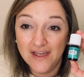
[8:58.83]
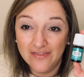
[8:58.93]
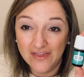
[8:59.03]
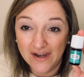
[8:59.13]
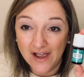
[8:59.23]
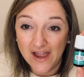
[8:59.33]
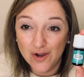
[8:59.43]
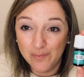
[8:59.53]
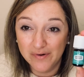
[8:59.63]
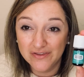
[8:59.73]
that I
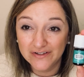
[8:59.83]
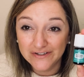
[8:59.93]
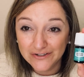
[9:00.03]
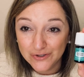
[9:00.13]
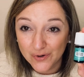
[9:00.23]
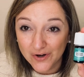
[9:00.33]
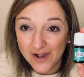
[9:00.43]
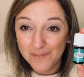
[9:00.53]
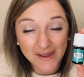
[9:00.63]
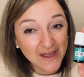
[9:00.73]
opened the little door
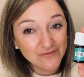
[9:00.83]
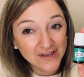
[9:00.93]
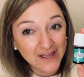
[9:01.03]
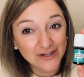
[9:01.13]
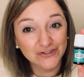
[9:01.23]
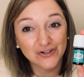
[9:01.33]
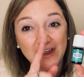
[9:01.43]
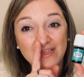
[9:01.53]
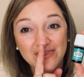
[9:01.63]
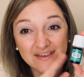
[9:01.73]
on my advent calendar,
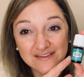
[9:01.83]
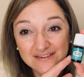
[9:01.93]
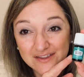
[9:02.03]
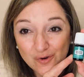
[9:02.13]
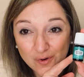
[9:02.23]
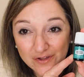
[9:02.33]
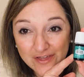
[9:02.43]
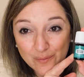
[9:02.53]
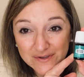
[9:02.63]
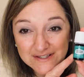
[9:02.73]
and this is the oil
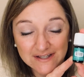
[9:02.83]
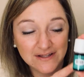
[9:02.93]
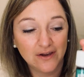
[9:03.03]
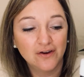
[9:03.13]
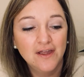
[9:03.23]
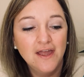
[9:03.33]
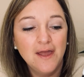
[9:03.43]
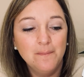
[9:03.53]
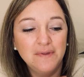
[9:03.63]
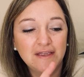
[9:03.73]
that was in there,
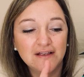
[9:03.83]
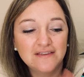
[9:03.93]
because